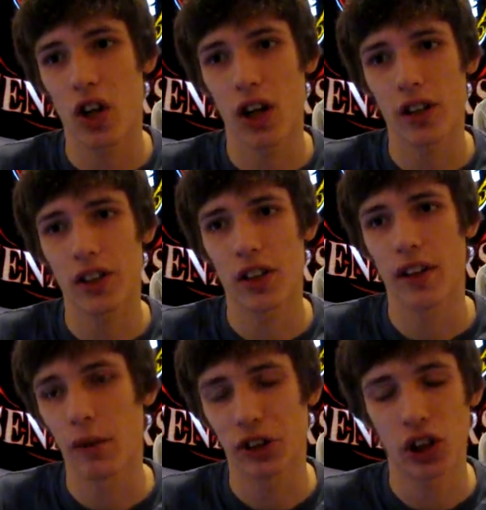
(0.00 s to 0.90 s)
arc.
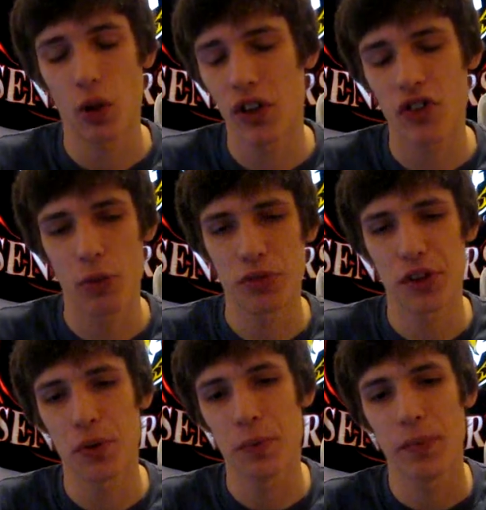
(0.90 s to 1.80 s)
They were shown this
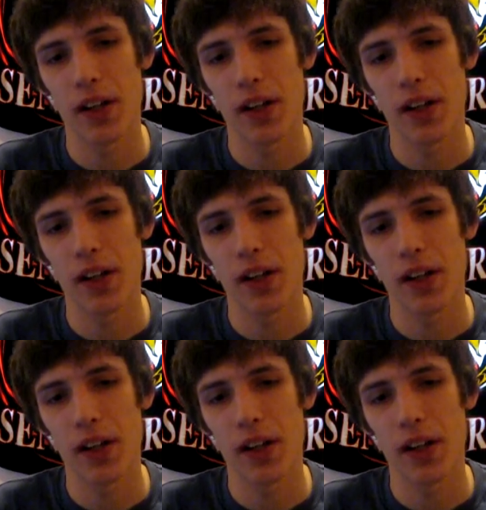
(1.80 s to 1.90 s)
episode.